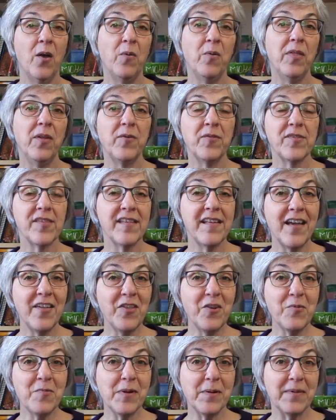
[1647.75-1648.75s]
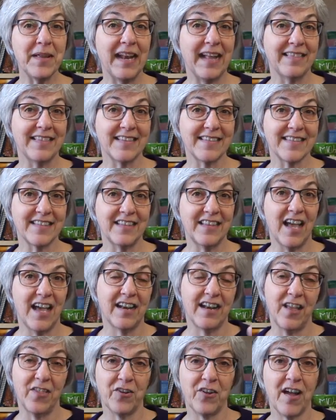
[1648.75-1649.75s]
Well, there was another woman at the
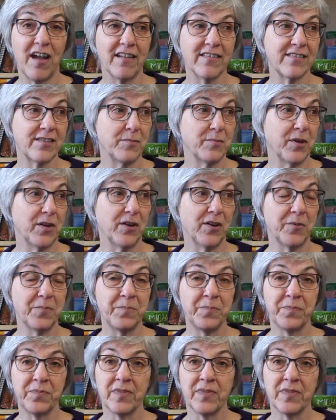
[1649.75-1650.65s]
salon, another customer,